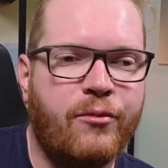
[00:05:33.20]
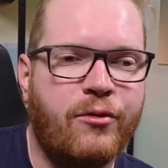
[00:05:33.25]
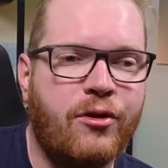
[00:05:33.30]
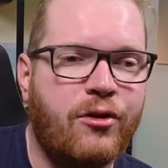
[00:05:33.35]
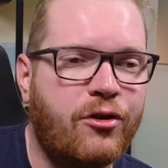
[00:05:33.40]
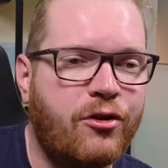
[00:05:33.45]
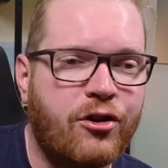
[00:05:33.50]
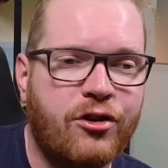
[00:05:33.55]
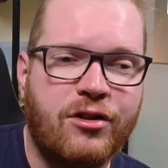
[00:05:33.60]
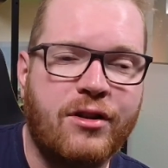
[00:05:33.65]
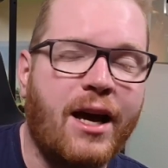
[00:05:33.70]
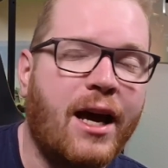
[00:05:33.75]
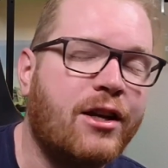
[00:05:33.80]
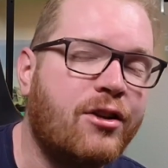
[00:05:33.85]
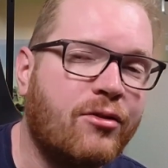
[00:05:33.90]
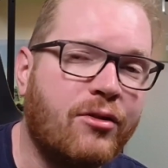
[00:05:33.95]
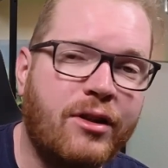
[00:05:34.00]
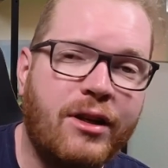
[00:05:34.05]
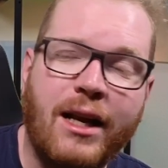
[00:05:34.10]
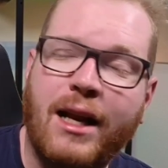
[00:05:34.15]
just
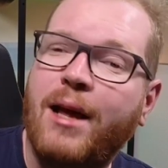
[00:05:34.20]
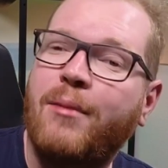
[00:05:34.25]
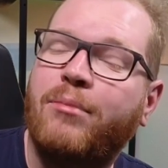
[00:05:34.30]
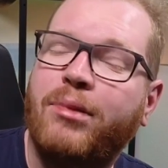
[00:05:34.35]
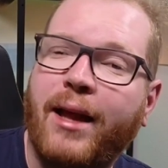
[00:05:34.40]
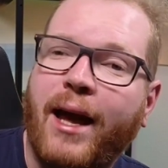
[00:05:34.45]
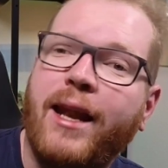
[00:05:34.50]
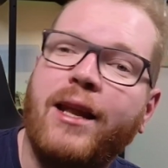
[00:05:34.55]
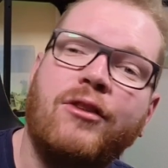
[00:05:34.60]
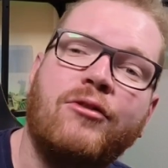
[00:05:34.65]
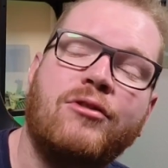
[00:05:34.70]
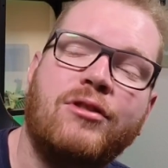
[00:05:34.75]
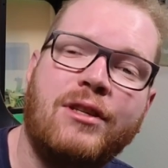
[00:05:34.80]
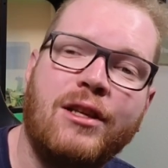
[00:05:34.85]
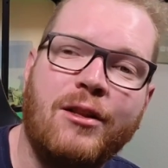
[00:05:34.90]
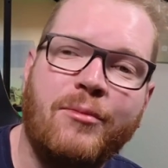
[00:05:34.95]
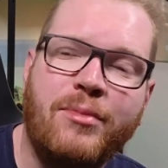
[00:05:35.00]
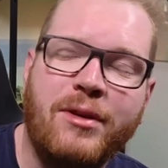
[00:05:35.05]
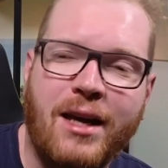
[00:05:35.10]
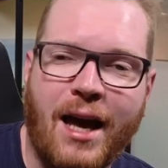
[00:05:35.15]
naturally, and I'm planning to
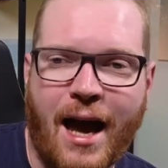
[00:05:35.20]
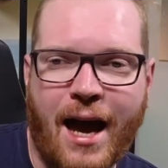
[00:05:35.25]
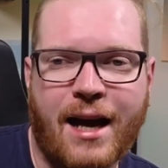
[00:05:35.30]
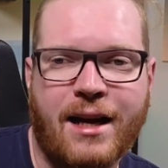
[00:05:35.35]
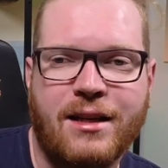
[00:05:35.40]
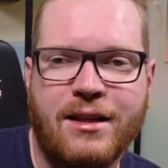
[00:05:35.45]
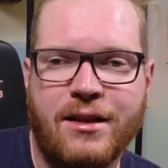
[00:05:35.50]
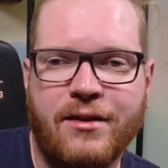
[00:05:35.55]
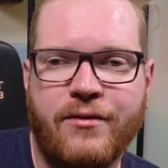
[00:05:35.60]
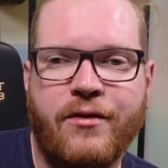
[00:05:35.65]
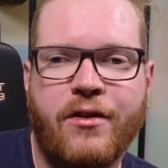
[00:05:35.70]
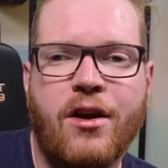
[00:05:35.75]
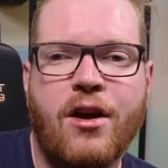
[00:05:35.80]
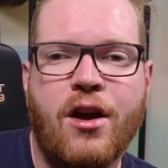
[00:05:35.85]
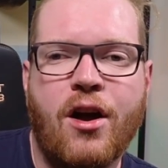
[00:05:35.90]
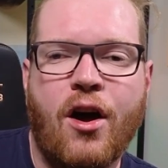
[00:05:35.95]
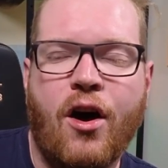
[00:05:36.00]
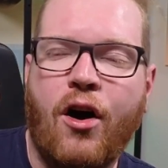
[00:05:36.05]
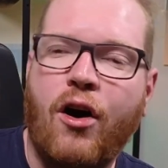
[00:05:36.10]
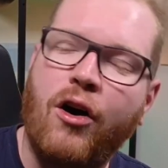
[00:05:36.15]
still be active
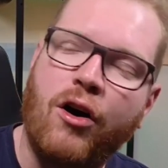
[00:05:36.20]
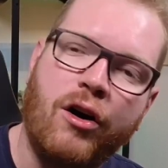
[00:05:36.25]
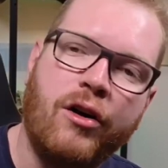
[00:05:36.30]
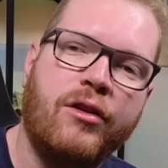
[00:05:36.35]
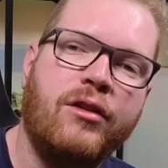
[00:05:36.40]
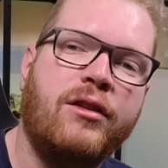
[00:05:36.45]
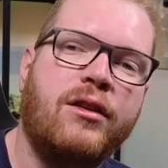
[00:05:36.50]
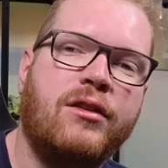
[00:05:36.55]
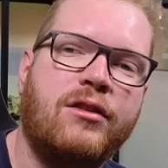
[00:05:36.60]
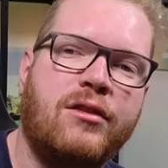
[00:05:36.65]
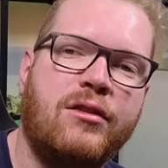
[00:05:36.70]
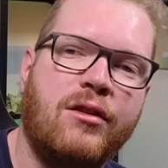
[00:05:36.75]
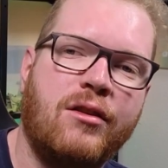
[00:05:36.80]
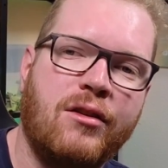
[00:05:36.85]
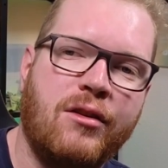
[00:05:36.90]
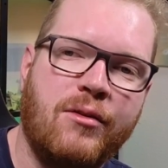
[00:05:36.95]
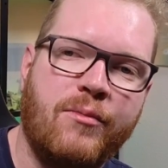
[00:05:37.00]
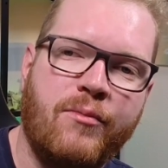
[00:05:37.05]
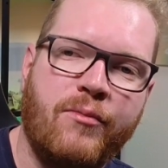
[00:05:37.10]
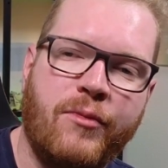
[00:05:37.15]
on
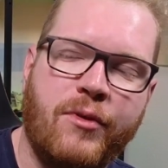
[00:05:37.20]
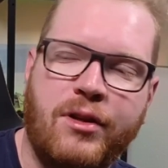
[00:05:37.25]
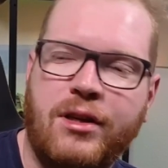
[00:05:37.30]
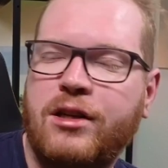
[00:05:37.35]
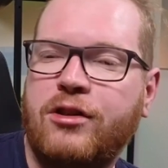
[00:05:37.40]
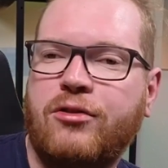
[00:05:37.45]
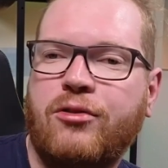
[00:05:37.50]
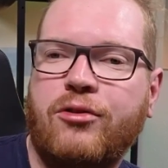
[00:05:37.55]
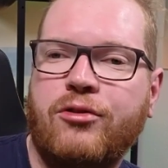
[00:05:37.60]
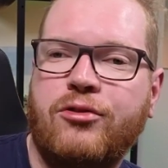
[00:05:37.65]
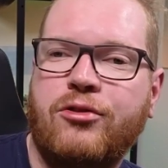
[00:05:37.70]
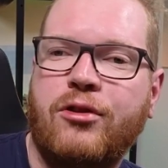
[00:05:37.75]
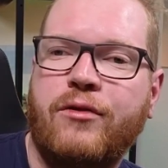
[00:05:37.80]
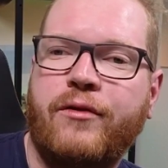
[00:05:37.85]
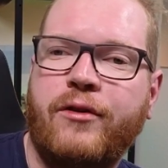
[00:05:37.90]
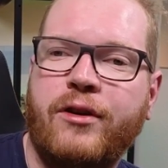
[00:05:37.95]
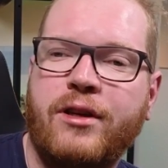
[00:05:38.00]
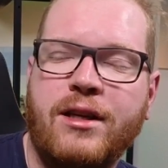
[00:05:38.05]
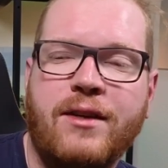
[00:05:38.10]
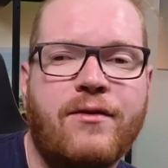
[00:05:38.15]
the Discord
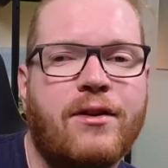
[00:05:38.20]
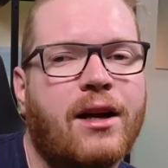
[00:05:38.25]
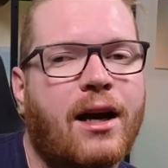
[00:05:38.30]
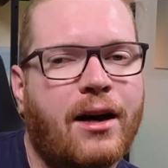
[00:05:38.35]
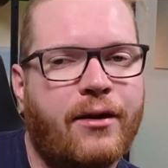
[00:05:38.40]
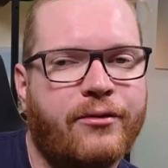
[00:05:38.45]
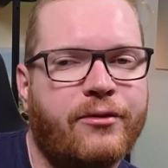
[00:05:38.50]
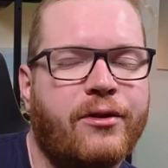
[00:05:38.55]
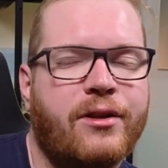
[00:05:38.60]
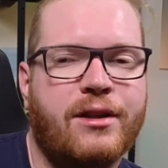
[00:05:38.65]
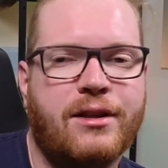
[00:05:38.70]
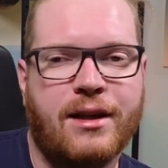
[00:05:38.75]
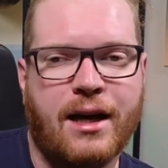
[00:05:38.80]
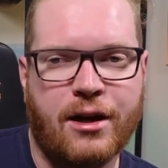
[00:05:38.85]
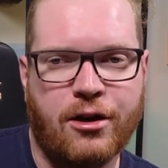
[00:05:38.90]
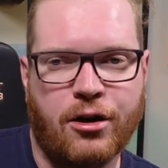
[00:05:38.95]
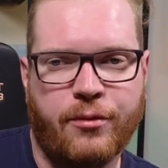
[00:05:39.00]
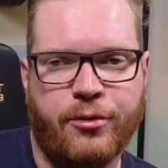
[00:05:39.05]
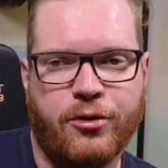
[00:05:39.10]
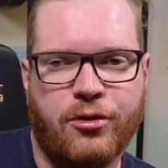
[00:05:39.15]
server even after I
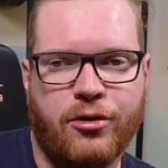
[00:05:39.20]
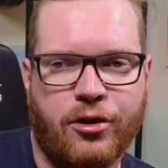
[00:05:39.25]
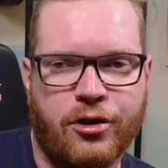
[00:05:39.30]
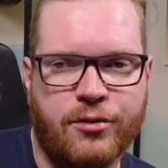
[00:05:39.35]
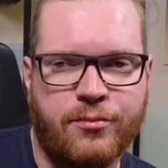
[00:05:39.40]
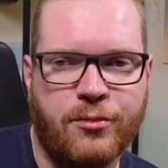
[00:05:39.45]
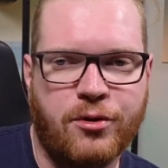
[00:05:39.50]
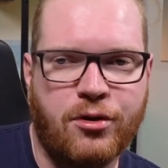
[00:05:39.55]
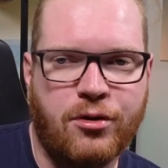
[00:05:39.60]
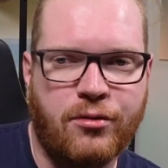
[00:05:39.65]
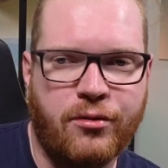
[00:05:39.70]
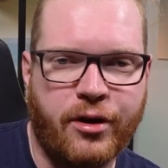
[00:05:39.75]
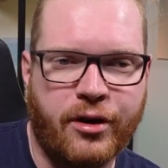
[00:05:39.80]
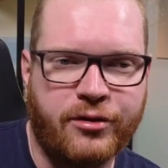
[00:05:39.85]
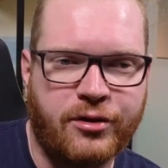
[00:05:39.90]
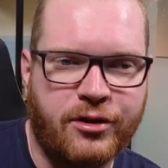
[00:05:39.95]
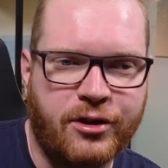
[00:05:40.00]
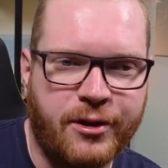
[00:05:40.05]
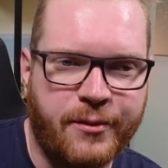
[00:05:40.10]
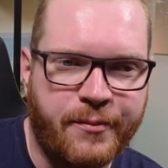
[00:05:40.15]
start up on Cosmic
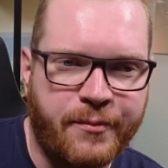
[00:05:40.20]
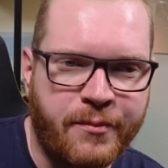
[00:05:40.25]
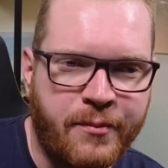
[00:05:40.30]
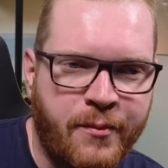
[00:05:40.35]
Curiosity.